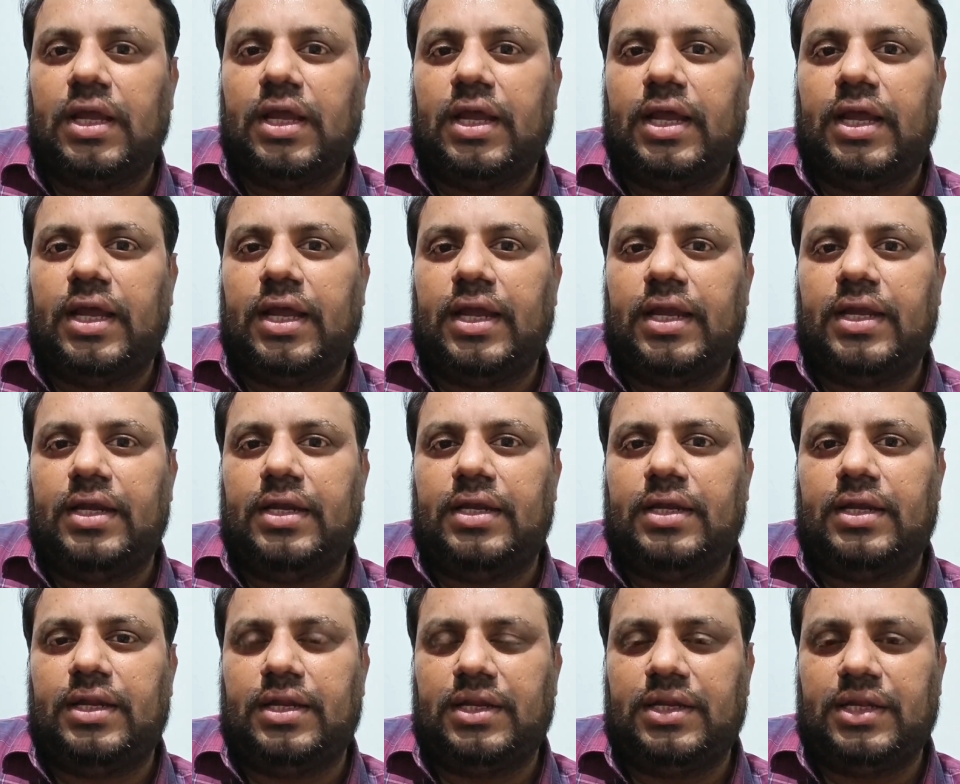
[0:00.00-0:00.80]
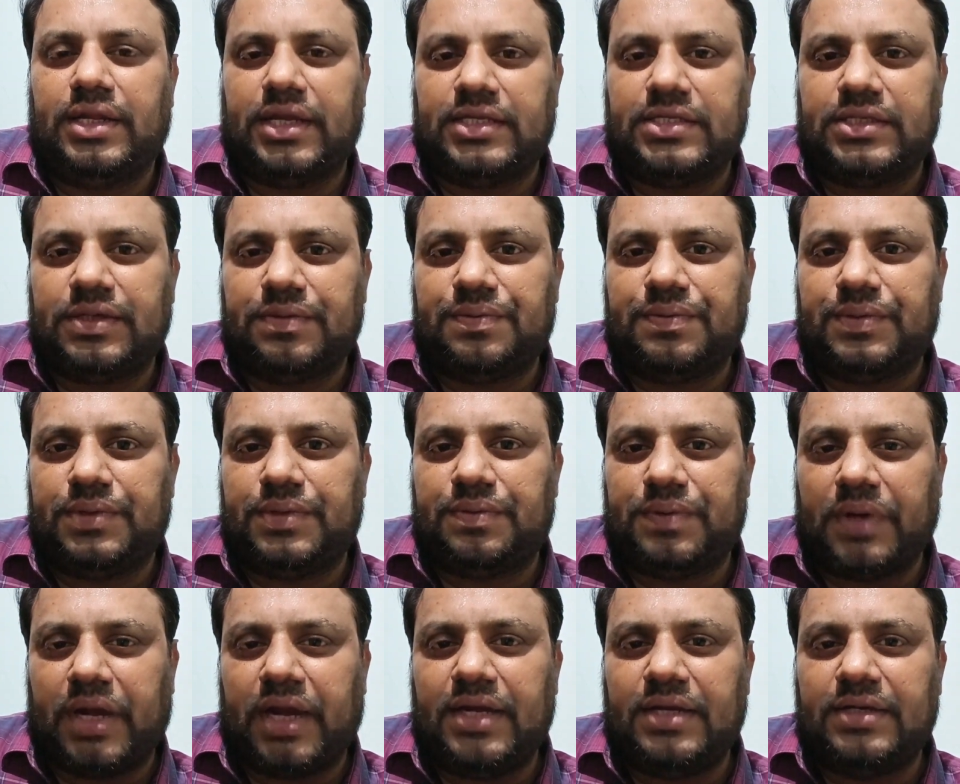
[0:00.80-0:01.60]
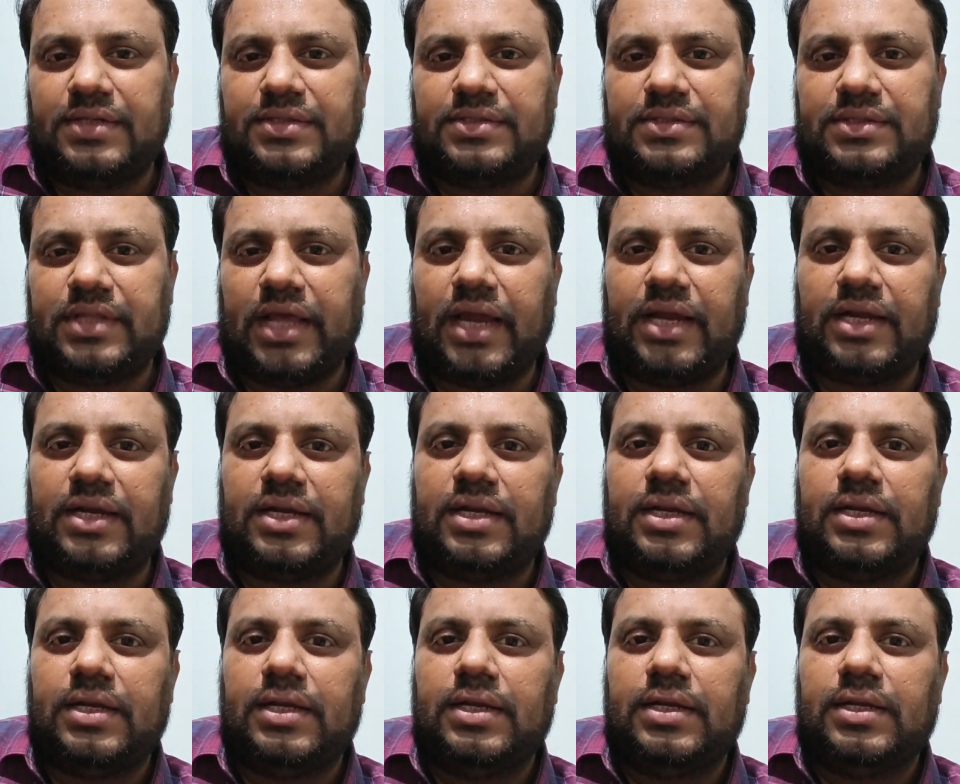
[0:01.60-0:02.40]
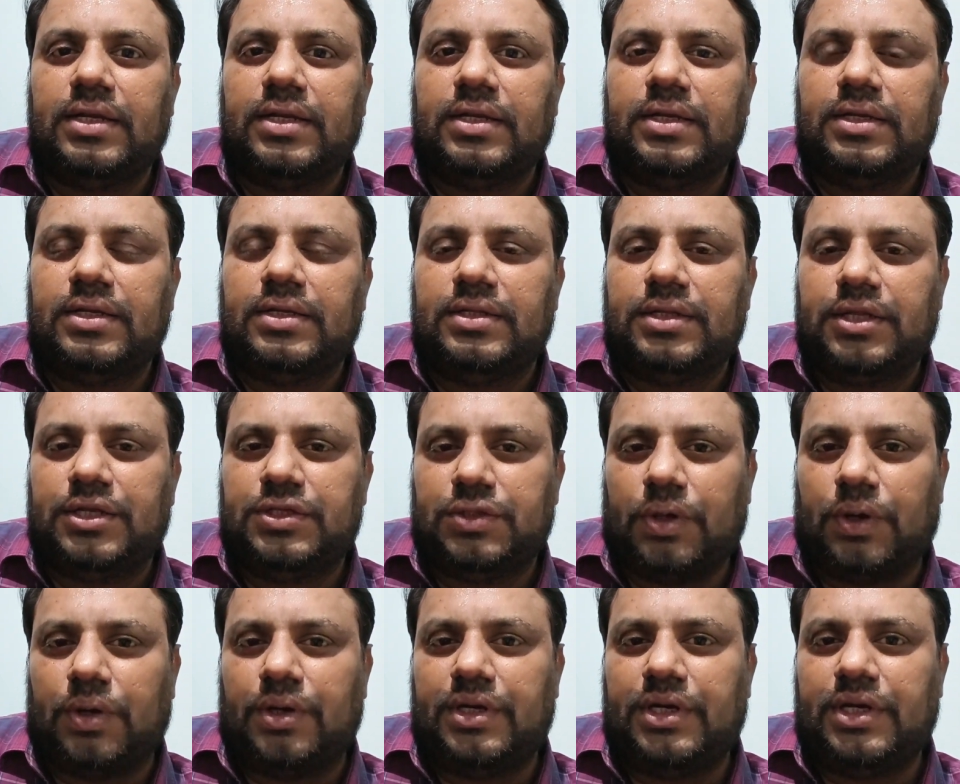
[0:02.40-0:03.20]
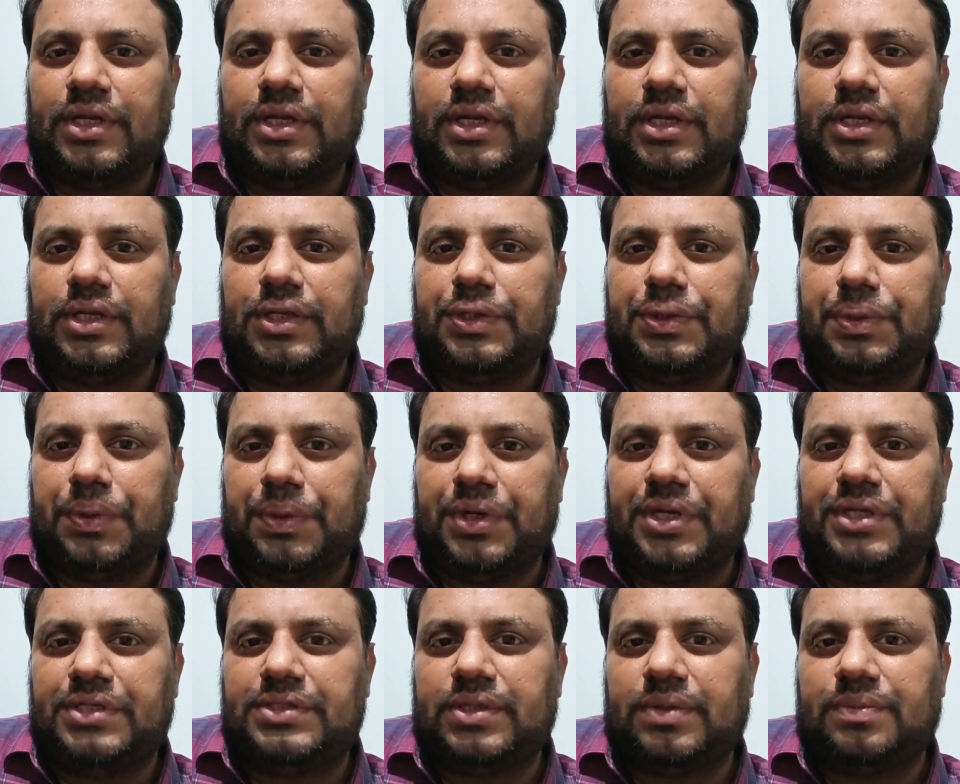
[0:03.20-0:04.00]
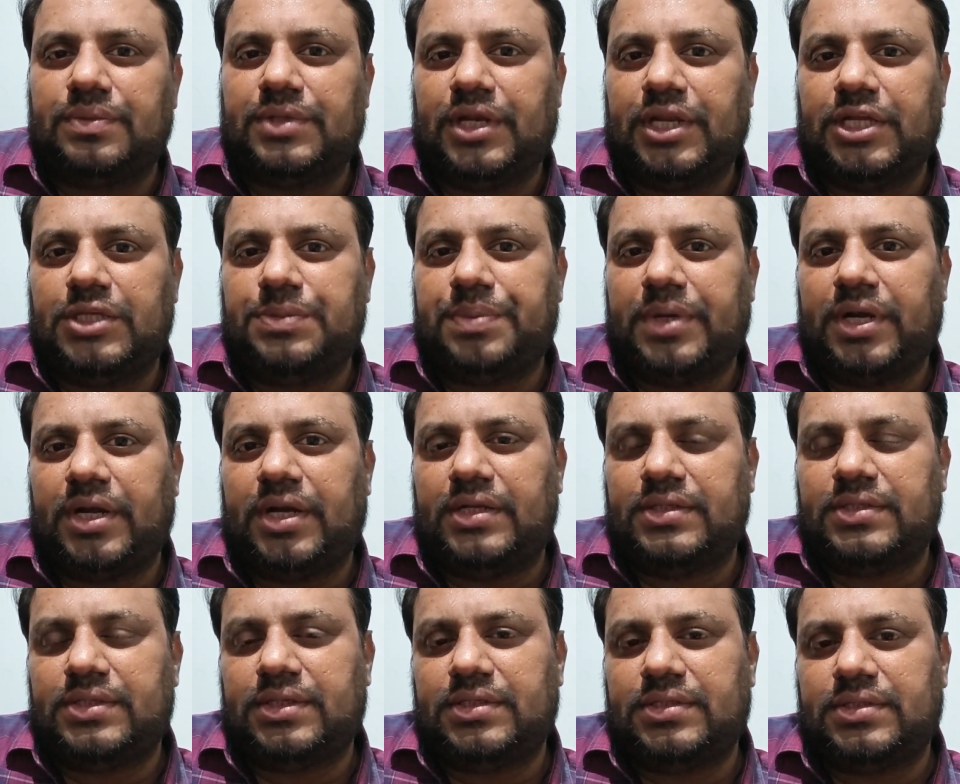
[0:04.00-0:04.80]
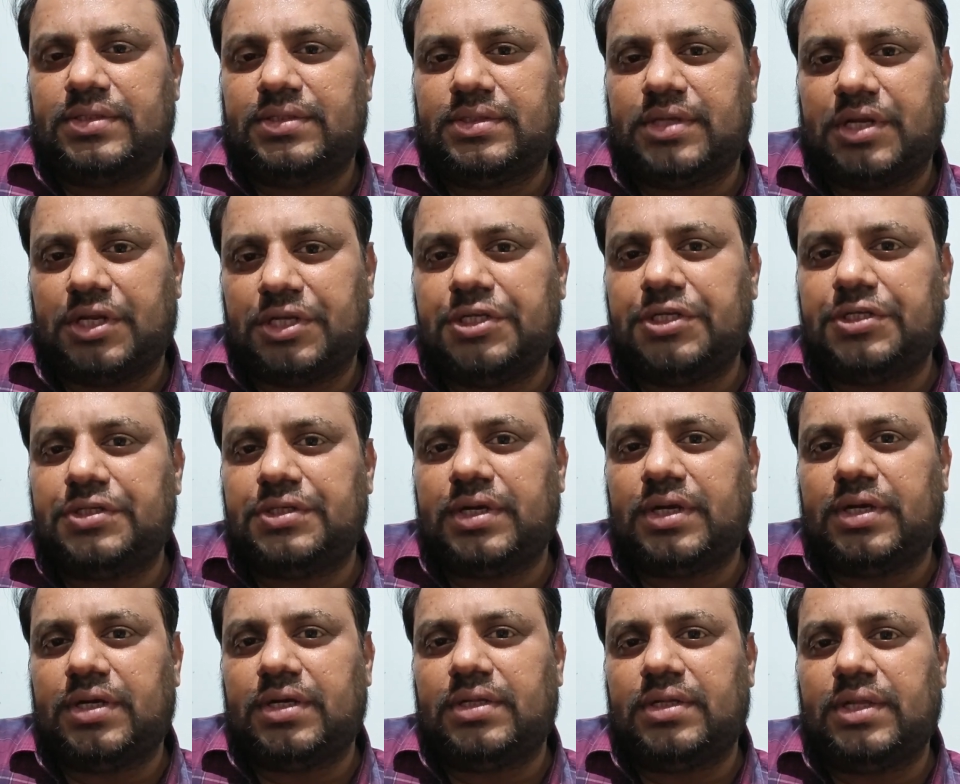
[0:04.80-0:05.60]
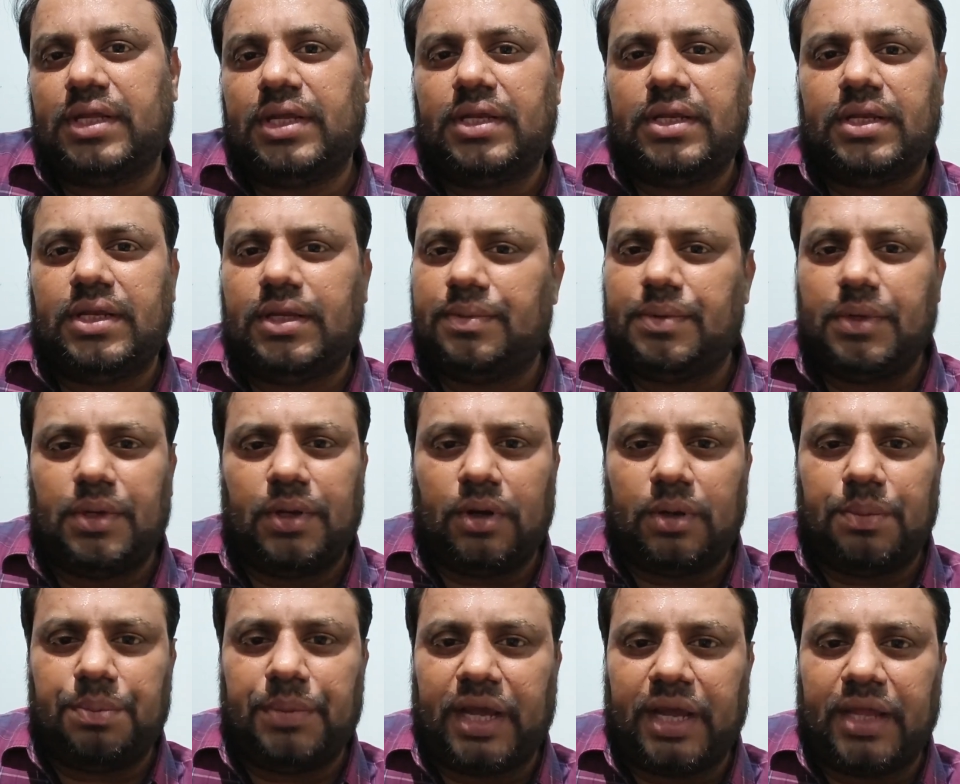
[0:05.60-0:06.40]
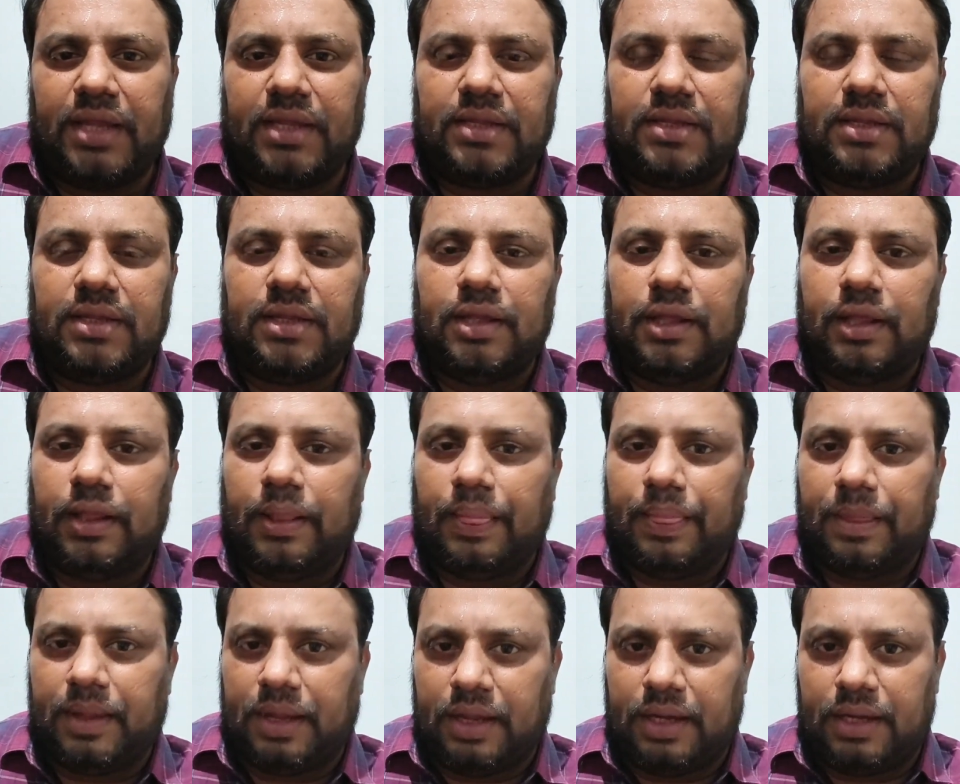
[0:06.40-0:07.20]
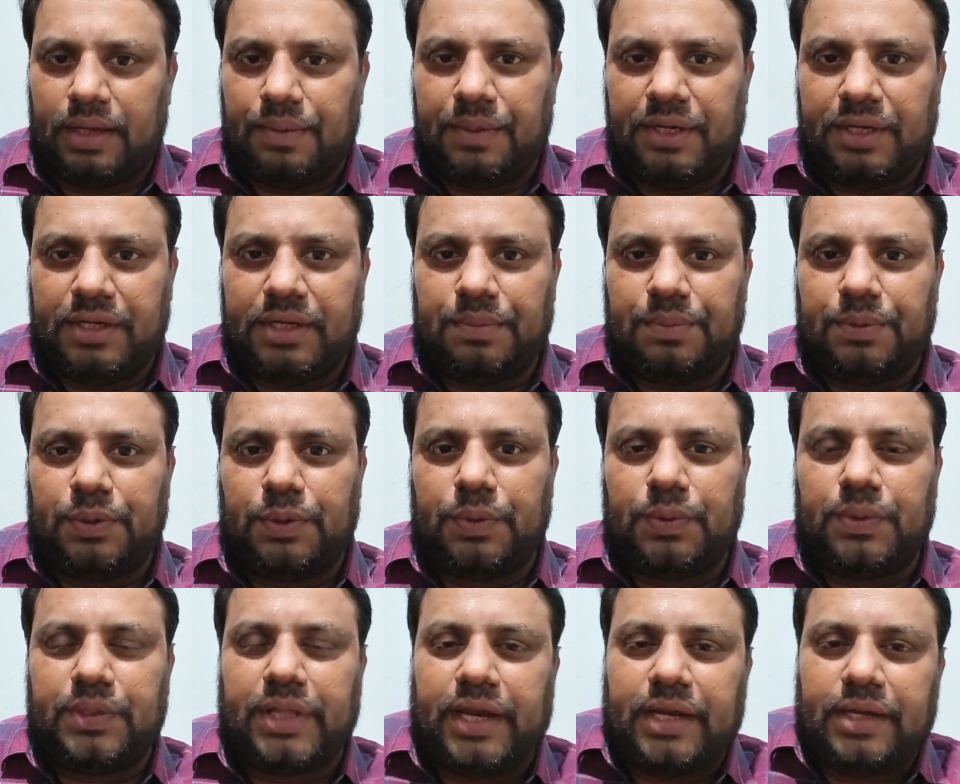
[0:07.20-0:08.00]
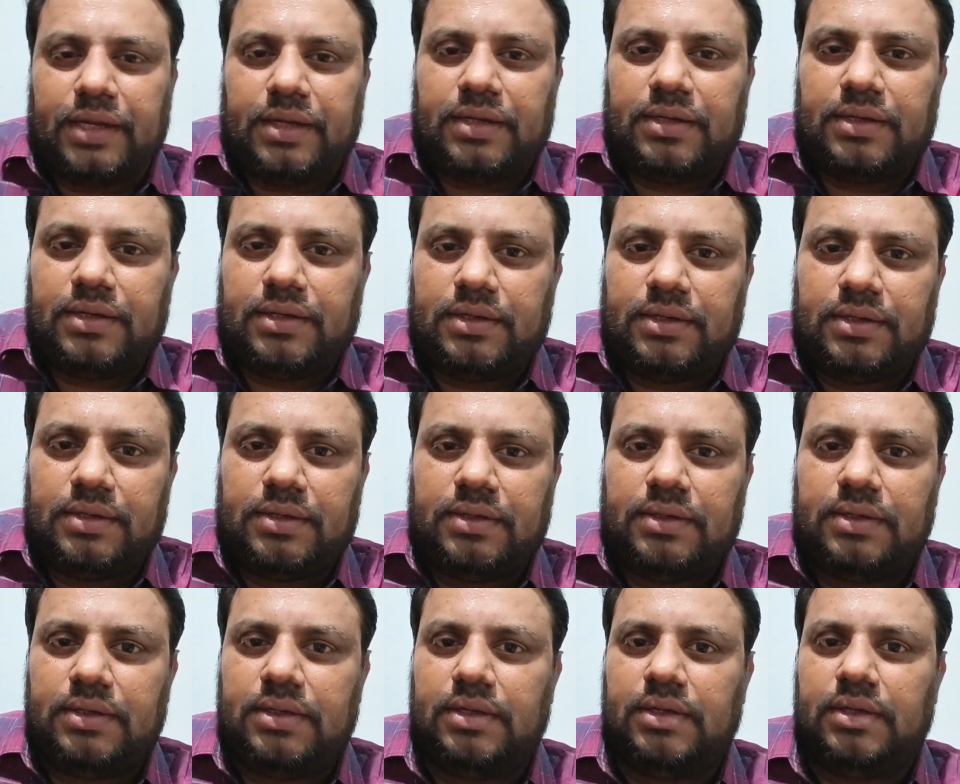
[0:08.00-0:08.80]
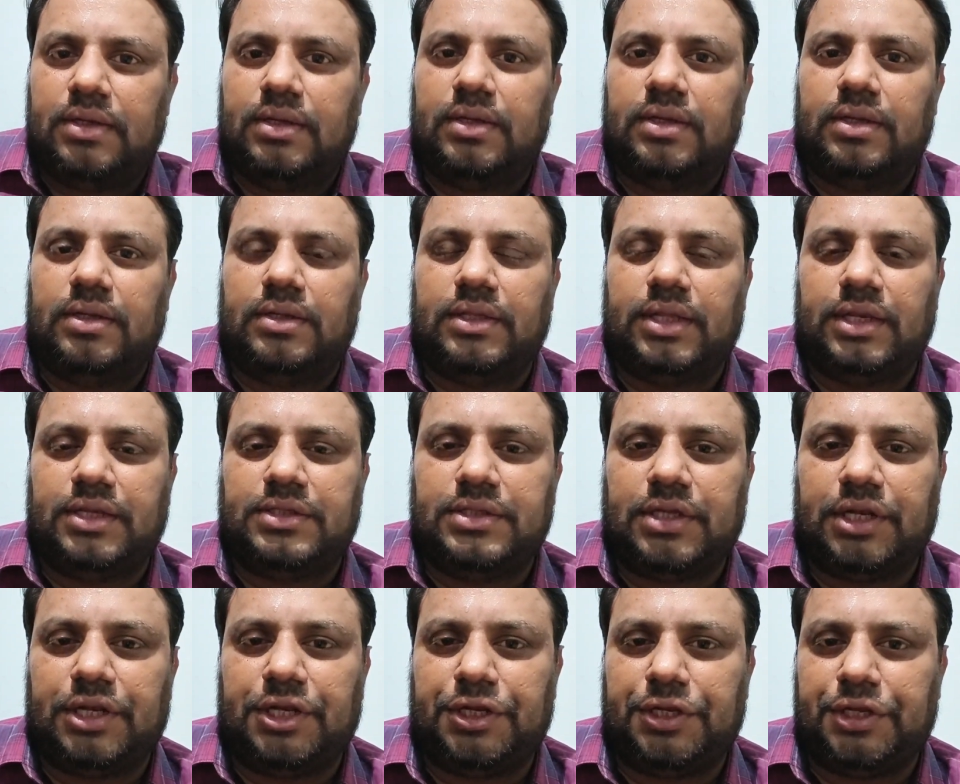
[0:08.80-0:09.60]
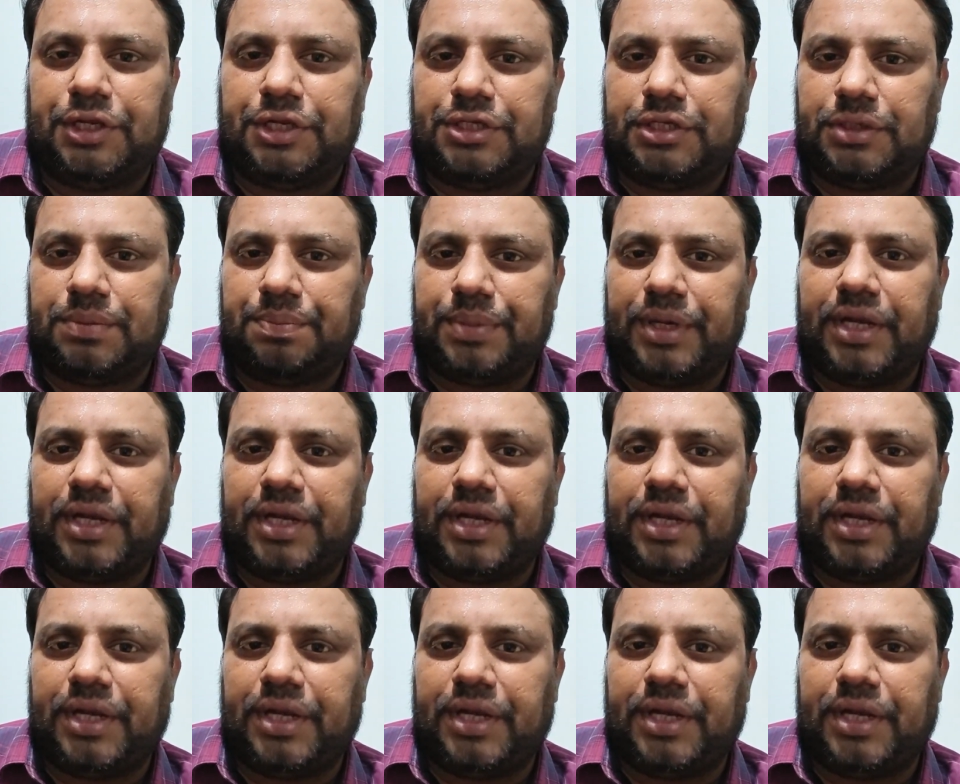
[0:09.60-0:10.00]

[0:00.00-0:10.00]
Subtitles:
and in case if he finds that there is already notice of the lease pendants is registered, then he will not buy, and he will come to know that there is a litigation